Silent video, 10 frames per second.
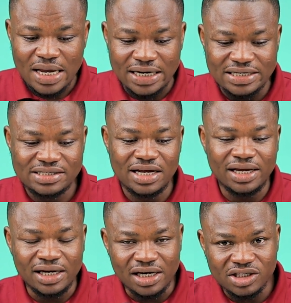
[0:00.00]
It is
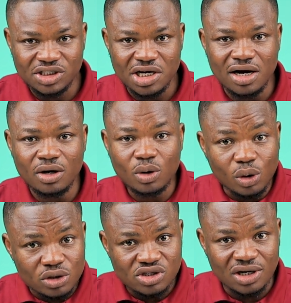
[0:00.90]
the initial
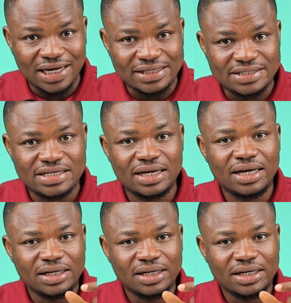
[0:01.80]
consonant